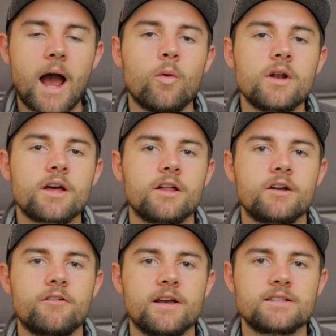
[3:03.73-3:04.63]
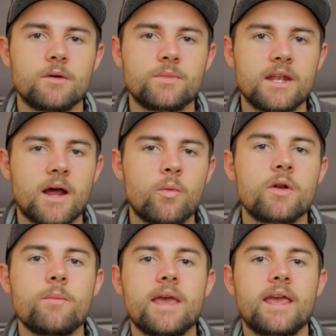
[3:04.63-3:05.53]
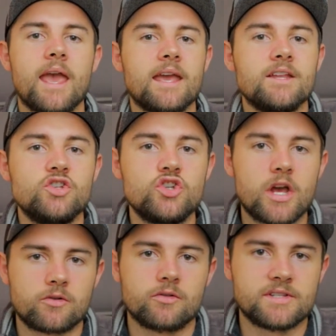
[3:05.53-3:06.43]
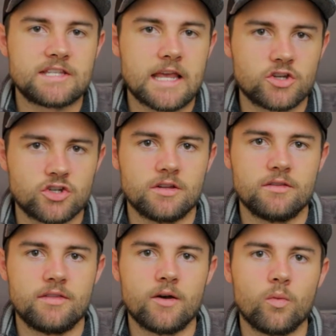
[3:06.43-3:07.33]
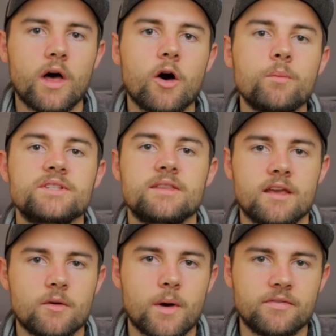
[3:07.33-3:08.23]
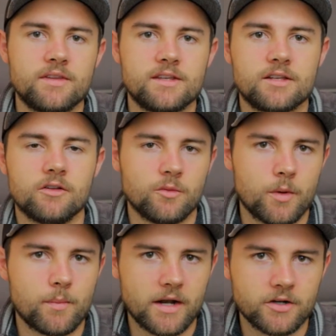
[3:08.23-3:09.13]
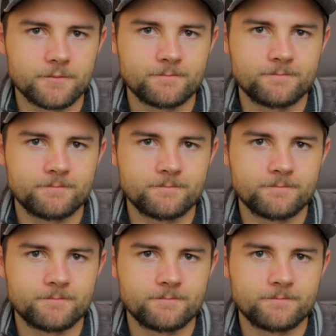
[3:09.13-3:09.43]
I want to clarify something. I want to make a generalization that will help us think about this a little bit better.